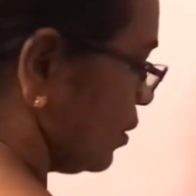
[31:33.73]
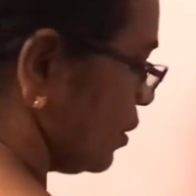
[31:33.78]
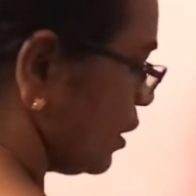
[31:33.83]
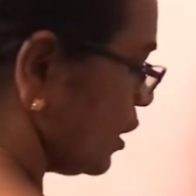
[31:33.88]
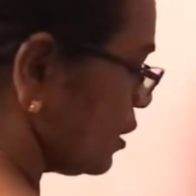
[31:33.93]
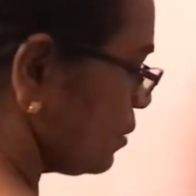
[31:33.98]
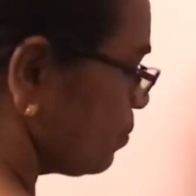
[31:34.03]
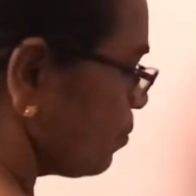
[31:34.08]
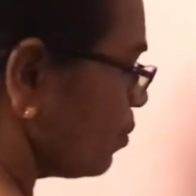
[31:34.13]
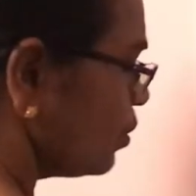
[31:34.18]

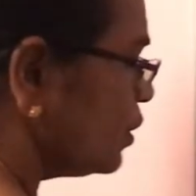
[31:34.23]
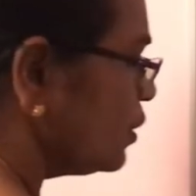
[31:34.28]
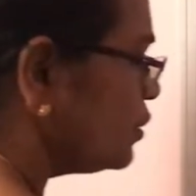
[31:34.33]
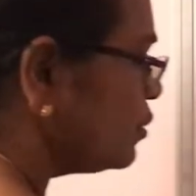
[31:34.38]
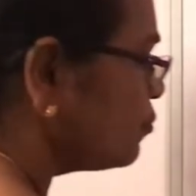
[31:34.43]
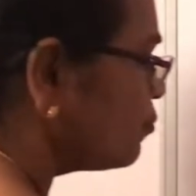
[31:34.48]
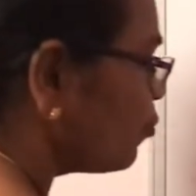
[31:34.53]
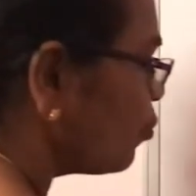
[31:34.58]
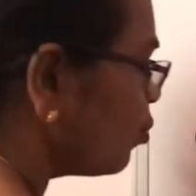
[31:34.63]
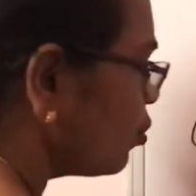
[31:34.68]
Corresponding
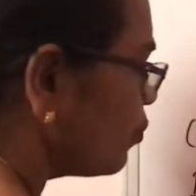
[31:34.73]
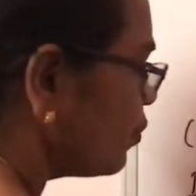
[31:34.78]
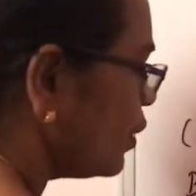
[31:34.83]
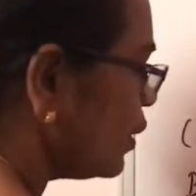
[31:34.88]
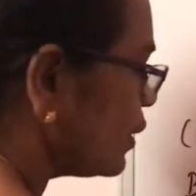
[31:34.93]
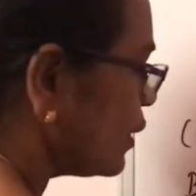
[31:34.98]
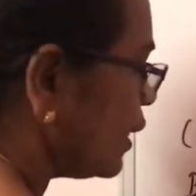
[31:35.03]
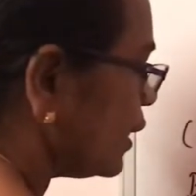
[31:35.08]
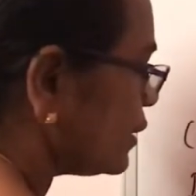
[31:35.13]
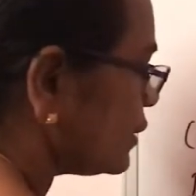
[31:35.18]
to 4,
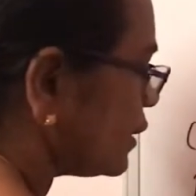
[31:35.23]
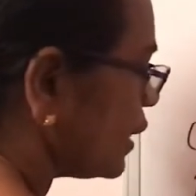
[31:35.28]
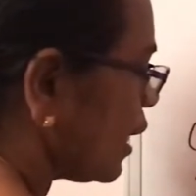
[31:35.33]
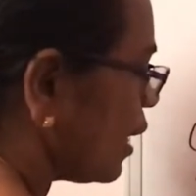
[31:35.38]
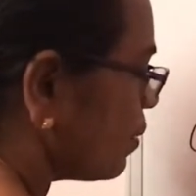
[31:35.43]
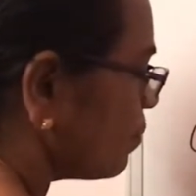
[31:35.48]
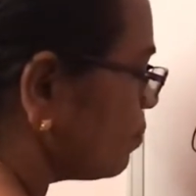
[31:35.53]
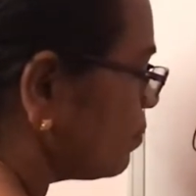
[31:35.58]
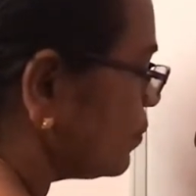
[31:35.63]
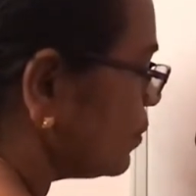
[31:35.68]
we will get
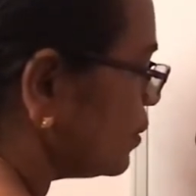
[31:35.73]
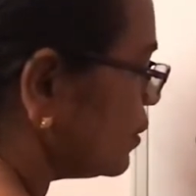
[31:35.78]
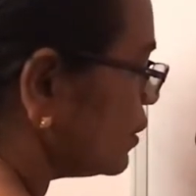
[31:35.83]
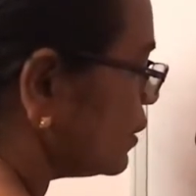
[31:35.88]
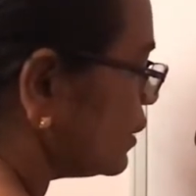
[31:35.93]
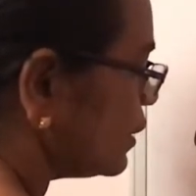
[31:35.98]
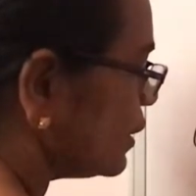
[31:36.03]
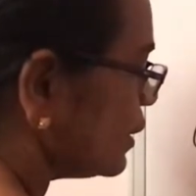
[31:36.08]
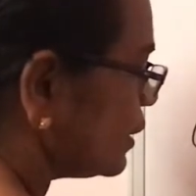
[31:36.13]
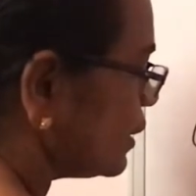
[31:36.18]

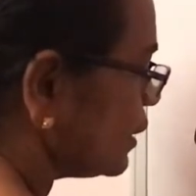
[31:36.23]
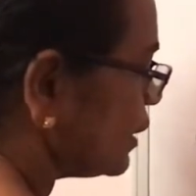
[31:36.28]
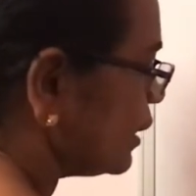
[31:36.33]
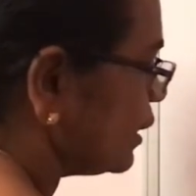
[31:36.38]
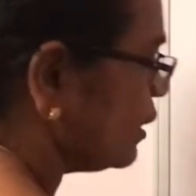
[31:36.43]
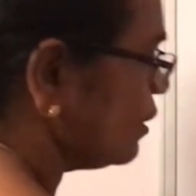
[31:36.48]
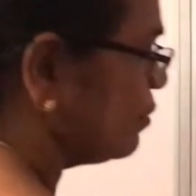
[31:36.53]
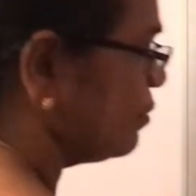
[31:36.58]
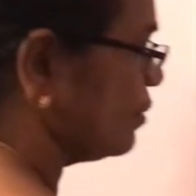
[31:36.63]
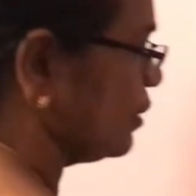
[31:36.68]

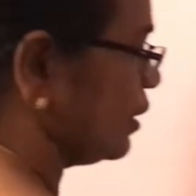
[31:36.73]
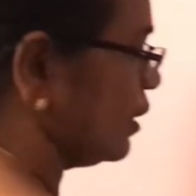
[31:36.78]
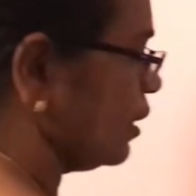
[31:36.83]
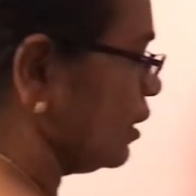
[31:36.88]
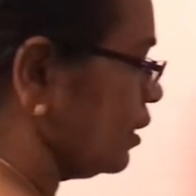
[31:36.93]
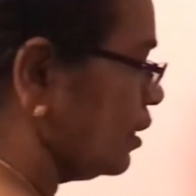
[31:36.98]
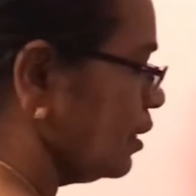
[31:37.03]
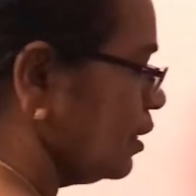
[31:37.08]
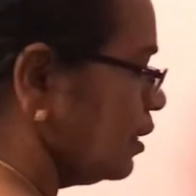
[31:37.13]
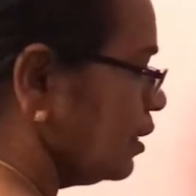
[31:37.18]

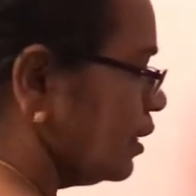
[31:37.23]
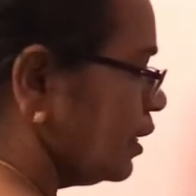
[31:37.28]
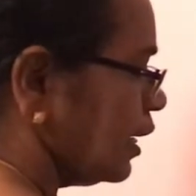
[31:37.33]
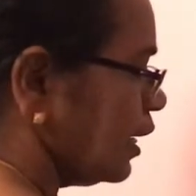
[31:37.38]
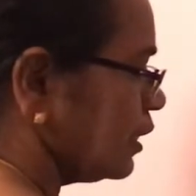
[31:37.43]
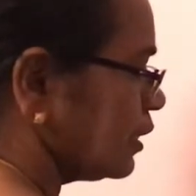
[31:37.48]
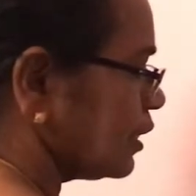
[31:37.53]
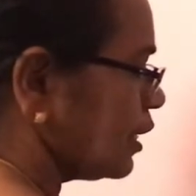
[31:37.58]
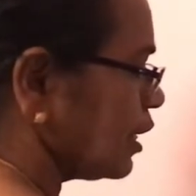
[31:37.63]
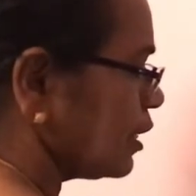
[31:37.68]
MDC.
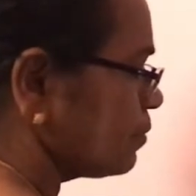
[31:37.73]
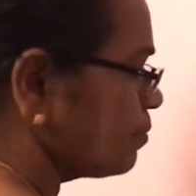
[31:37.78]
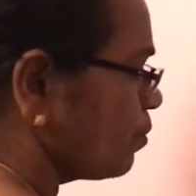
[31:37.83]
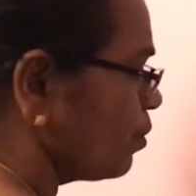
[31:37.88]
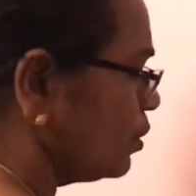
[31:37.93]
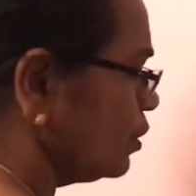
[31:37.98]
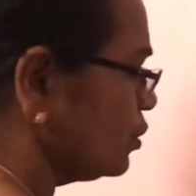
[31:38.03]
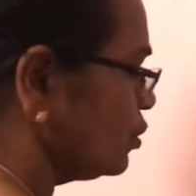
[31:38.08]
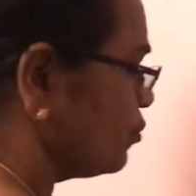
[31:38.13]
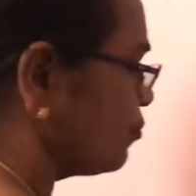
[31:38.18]
And
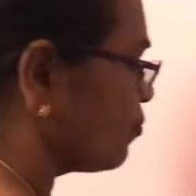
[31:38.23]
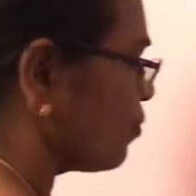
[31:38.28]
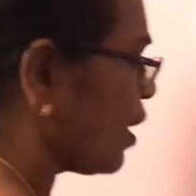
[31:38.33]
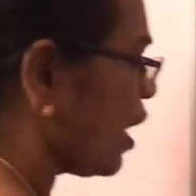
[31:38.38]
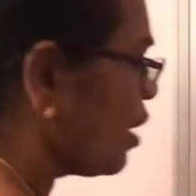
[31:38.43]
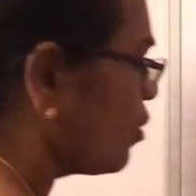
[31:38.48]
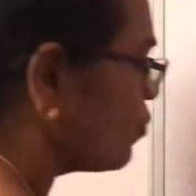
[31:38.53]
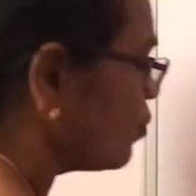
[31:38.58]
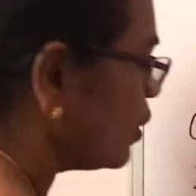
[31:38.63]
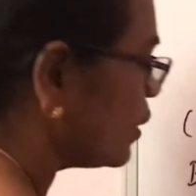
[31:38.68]
corresponding to
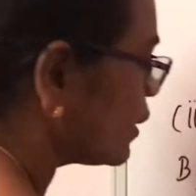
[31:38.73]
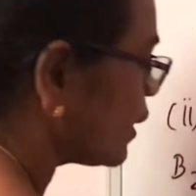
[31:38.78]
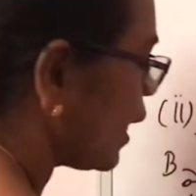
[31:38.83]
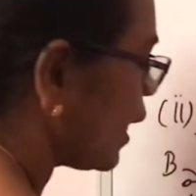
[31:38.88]
5, we will